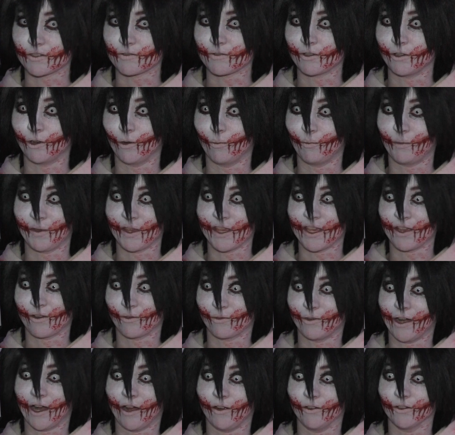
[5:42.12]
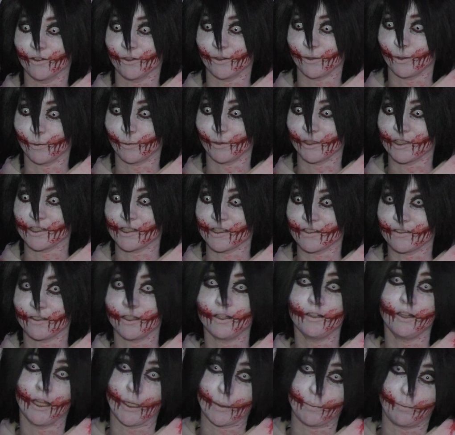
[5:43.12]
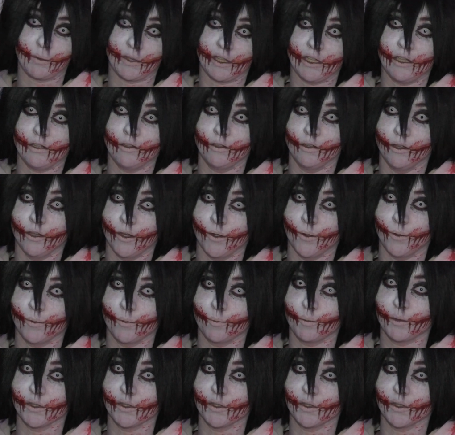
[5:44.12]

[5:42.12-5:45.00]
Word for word: you know, being around her because I like being alone,